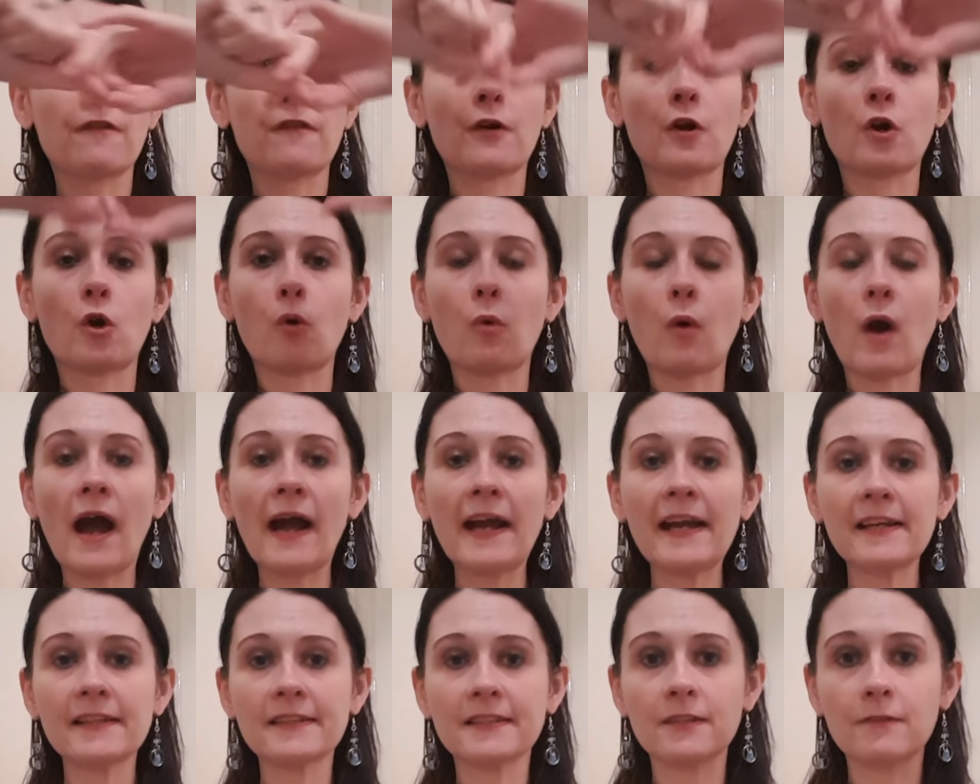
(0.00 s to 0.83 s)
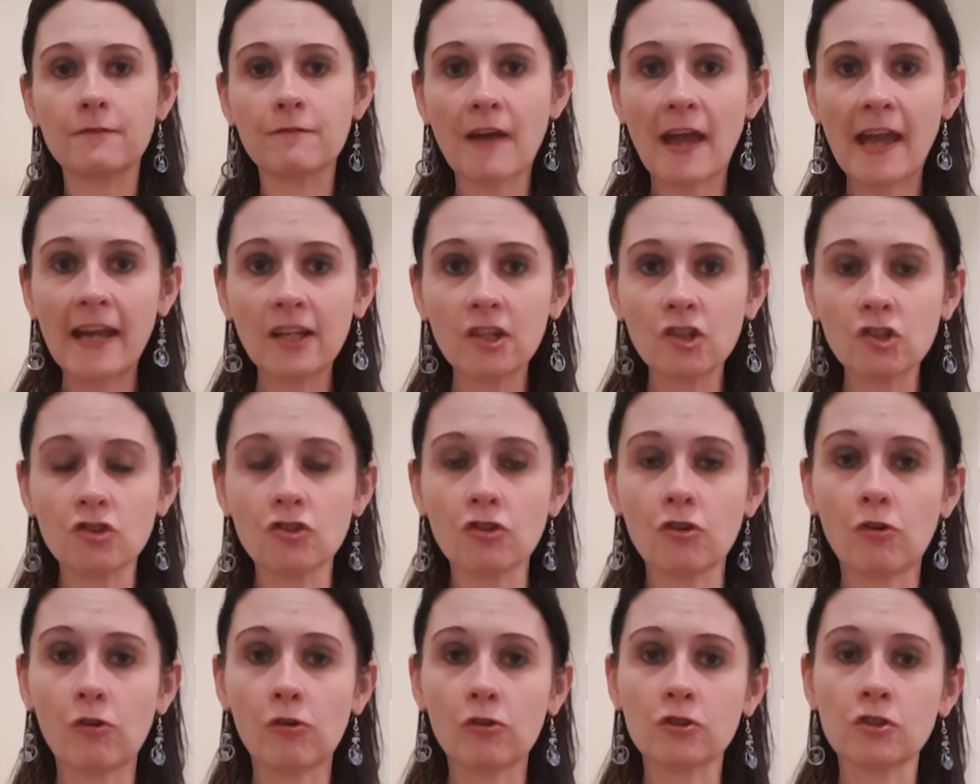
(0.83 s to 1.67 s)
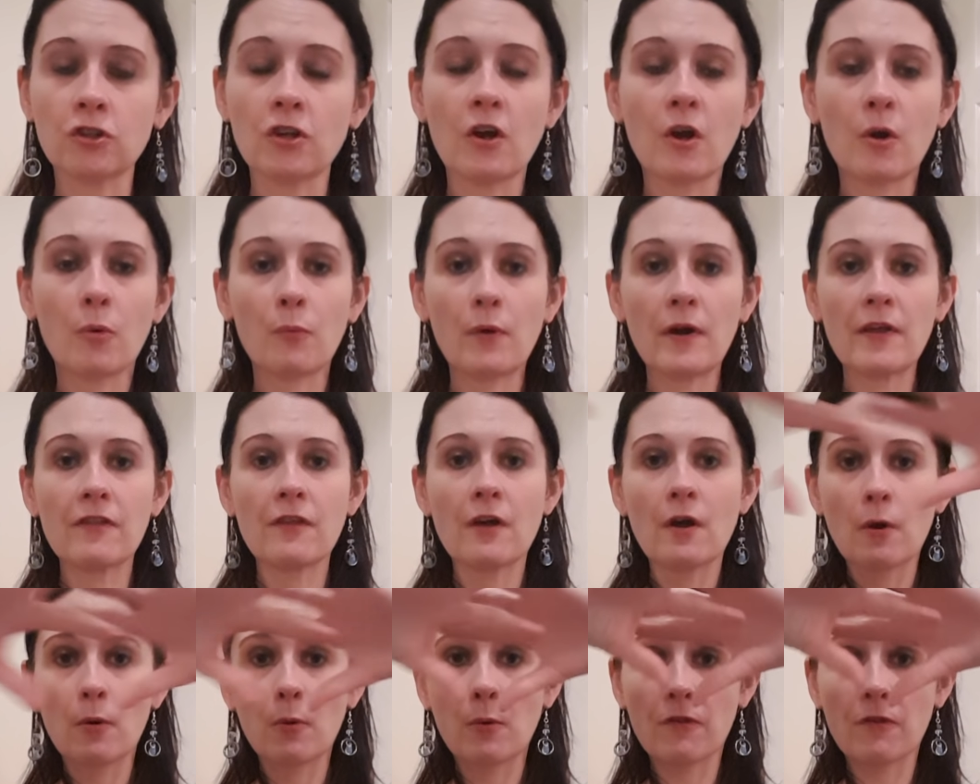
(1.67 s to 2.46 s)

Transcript: the choirs of angels with